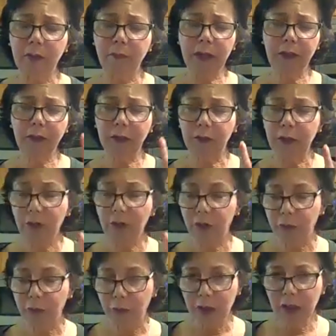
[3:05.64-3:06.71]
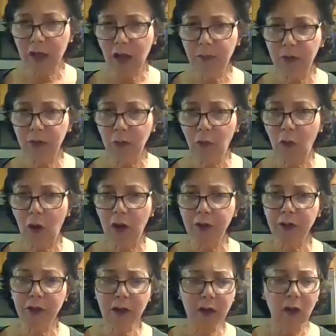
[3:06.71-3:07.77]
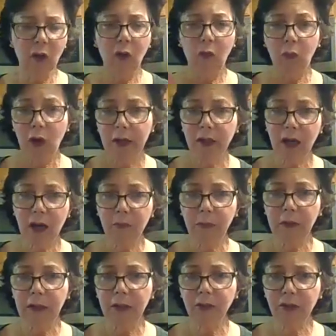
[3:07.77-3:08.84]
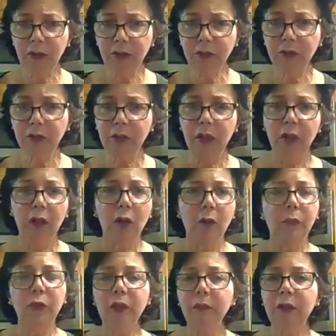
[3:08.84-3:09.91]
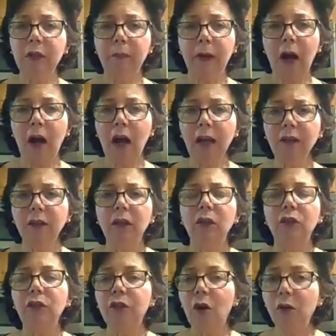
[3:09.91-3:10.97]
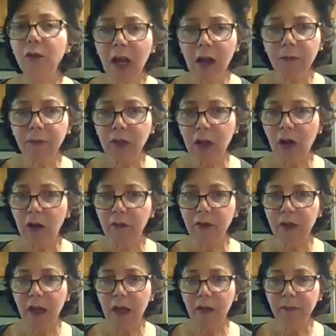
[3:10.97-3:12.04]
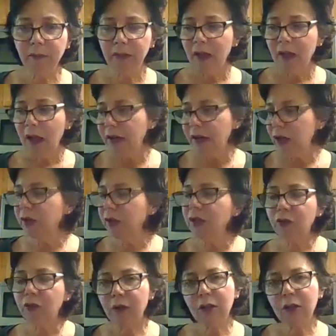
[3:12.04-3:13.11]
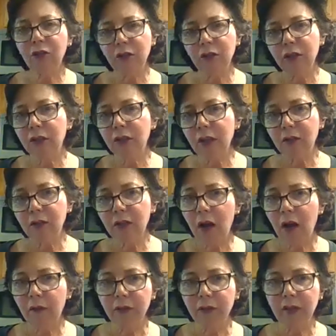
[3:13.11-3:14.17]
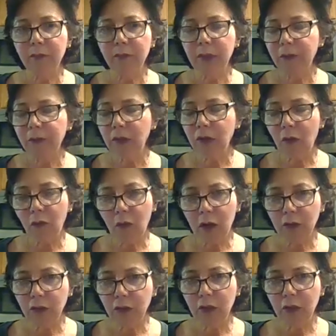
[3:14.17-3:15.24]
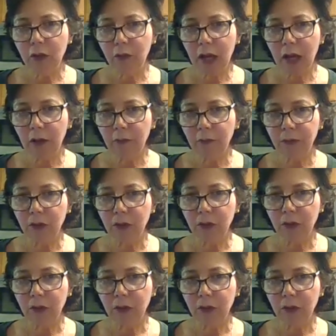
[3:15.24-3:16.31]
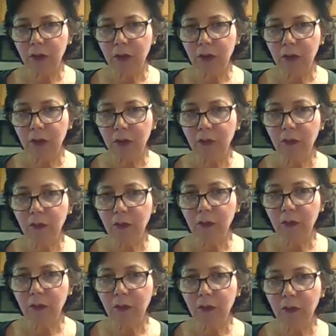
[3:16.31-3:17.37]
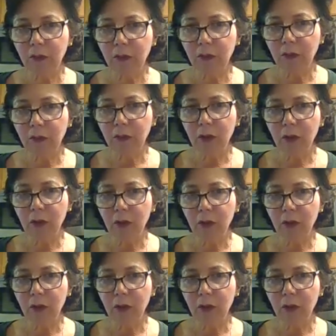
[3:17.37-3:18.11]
basically 3 cups of water, 1 cup of lentils, put them in the pot. You don't have to cover them. I know in the directions it says cover them, but if you don't want to, you don't have to. Or you can just drain it,